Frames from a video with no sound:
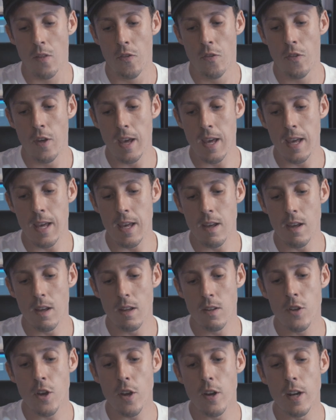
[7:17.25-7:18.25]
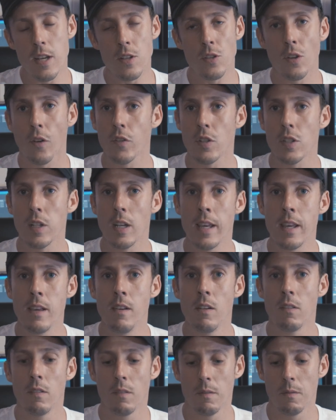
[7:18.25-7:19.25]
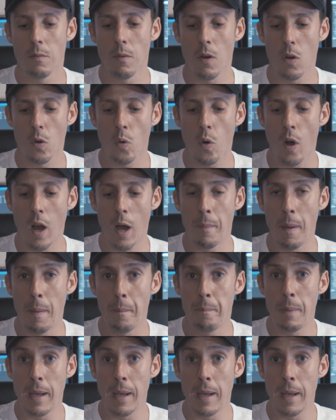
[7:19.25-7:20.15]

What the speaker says: The unit is obviously quite a bit